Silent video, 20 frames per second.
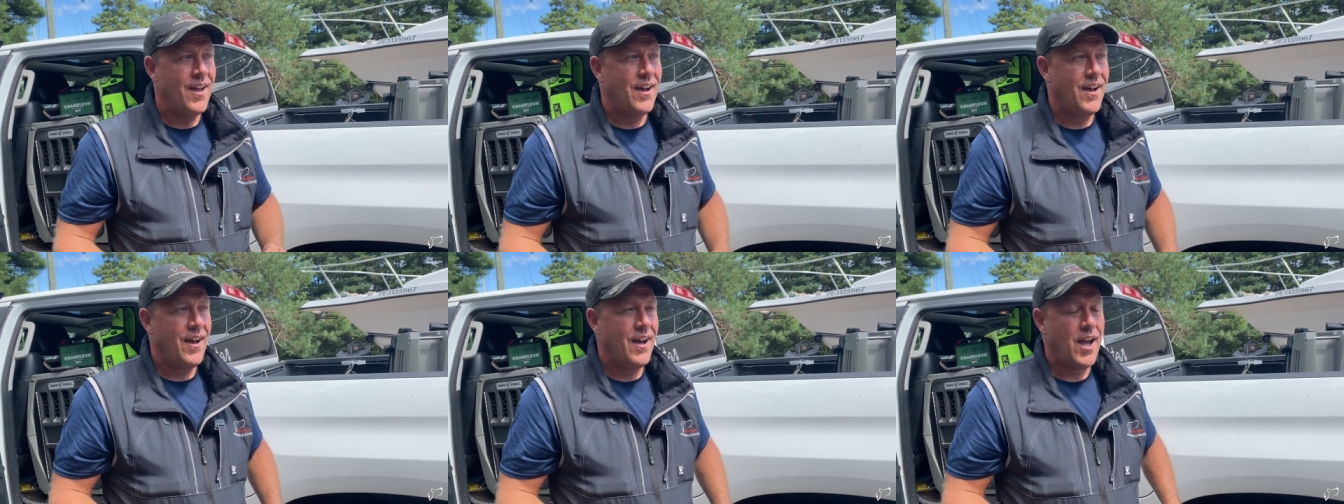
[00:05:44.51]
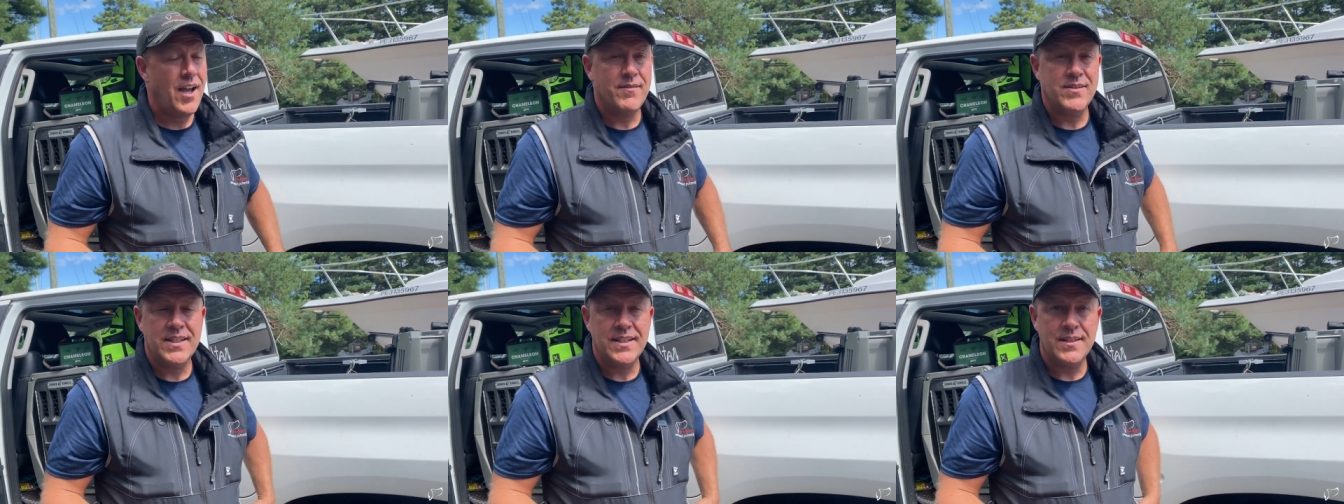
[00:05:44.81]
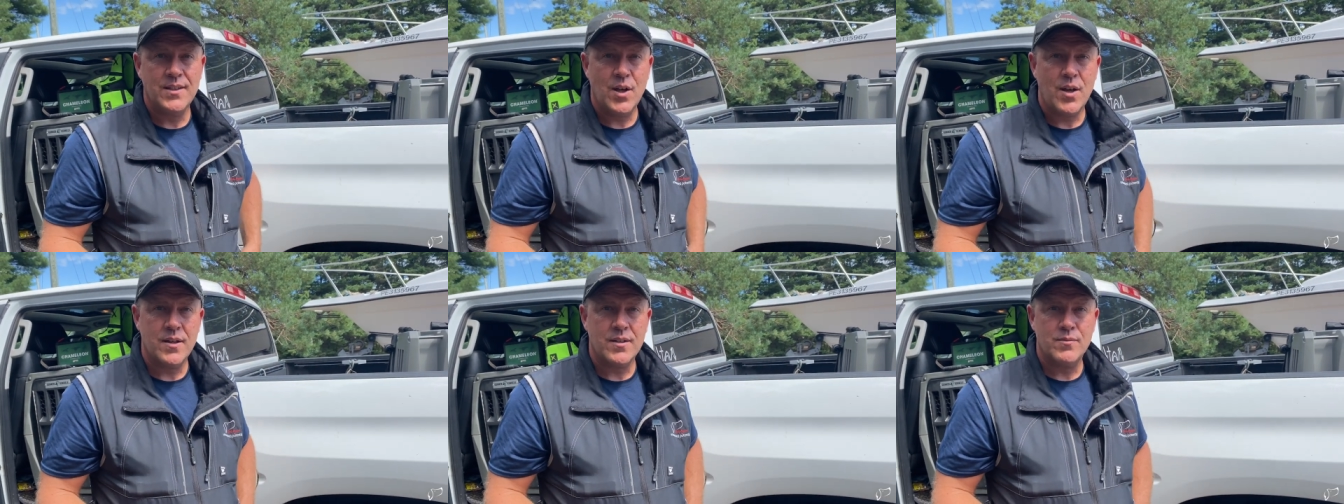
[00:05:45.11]
Uh, I've
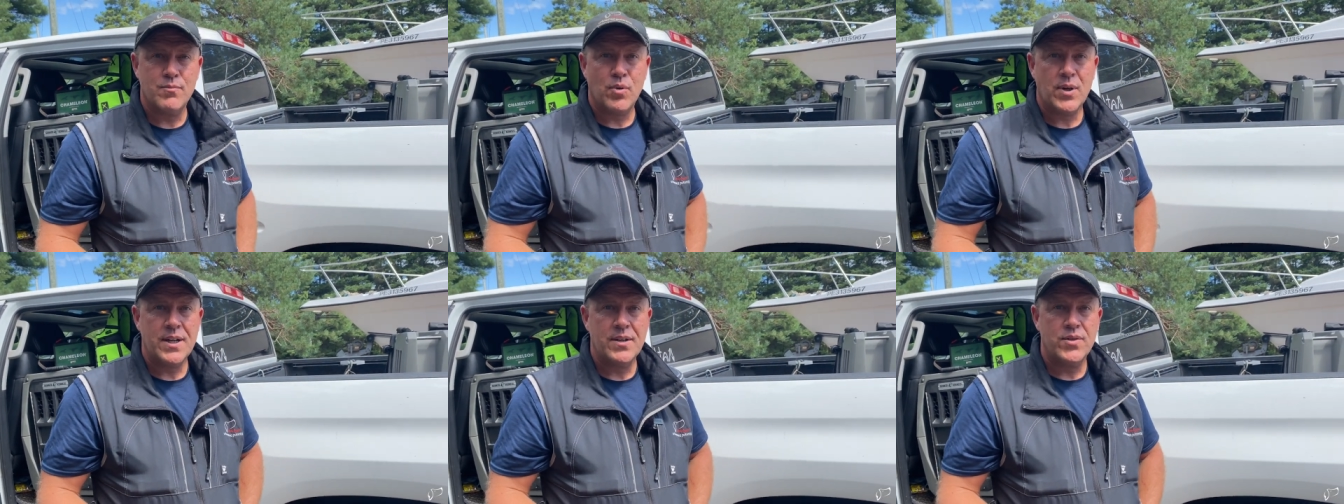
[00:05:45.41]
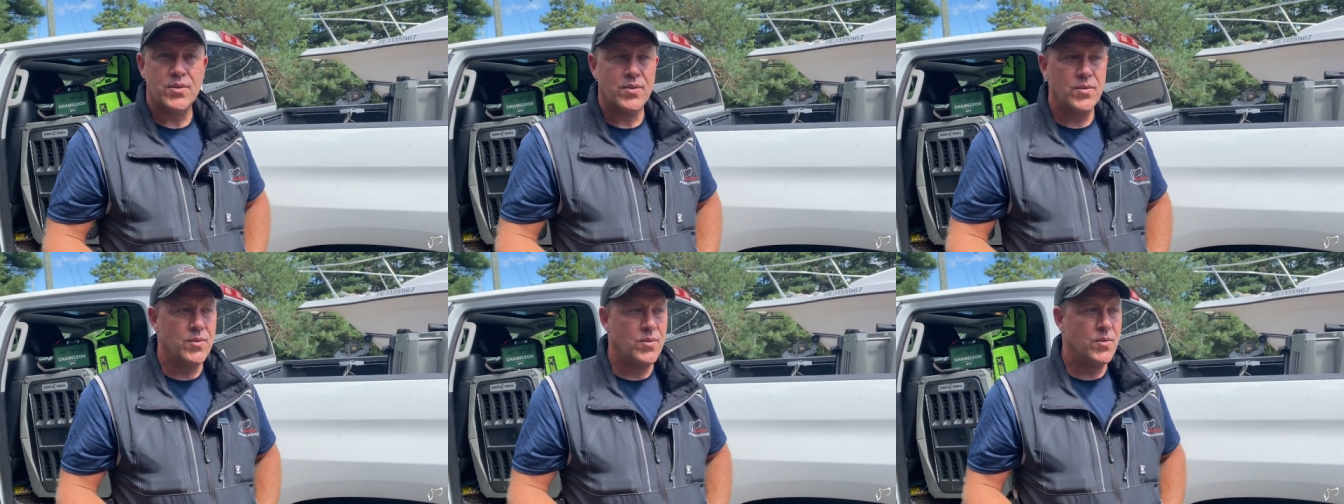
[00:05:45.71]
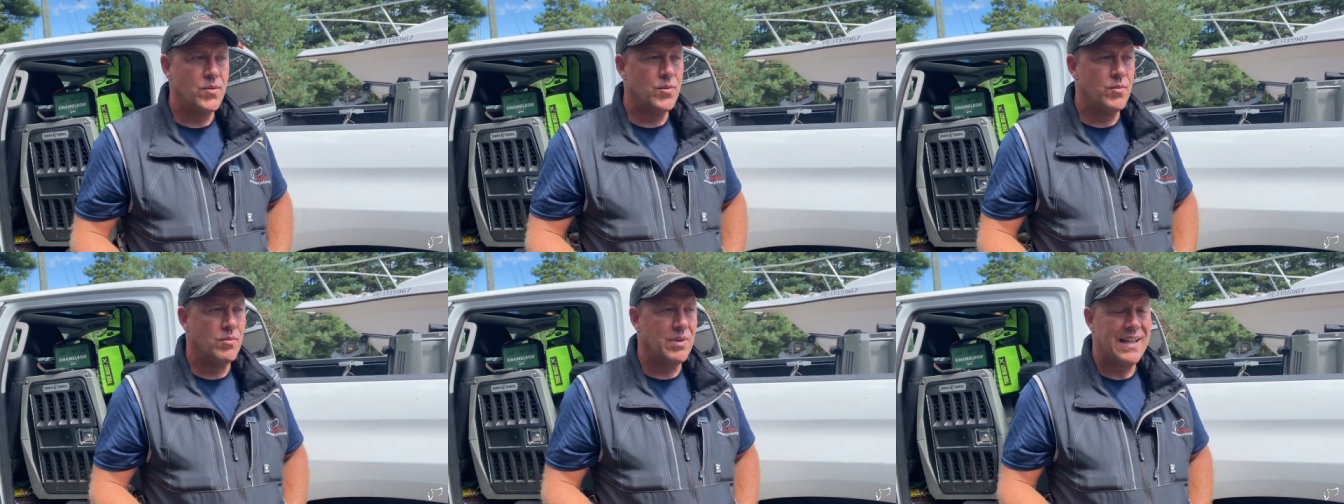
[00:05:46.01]
seen dogs break
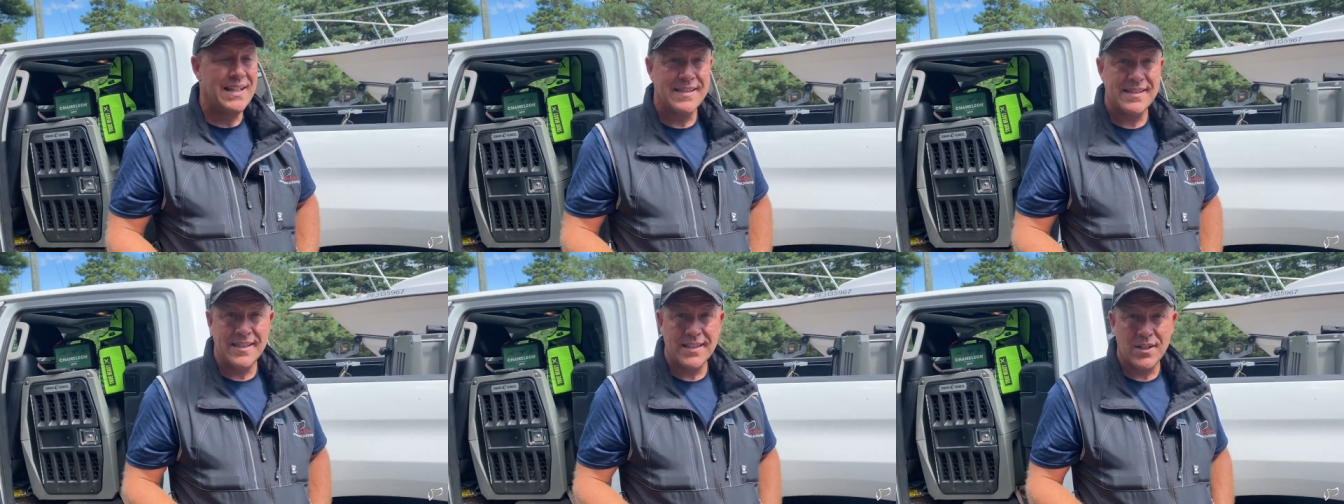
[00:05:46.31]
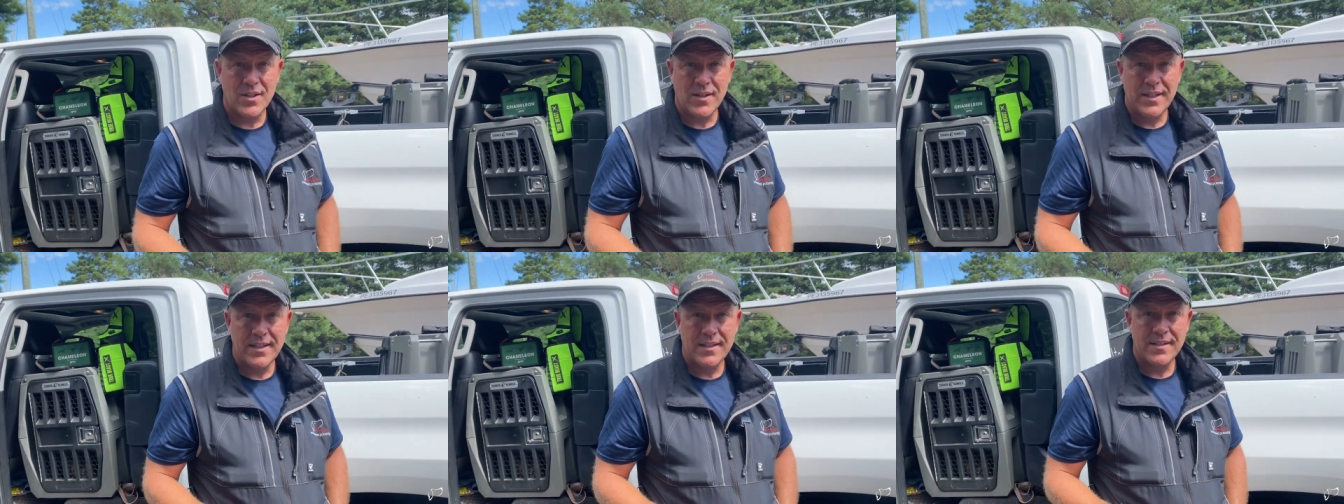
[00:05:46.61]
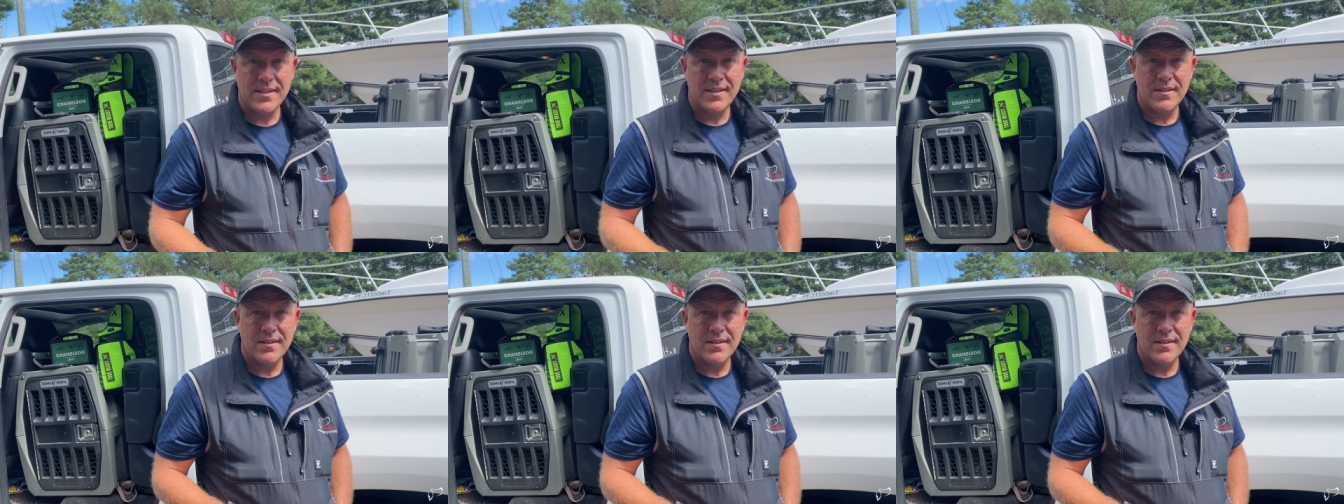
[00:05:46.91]
through plastic crates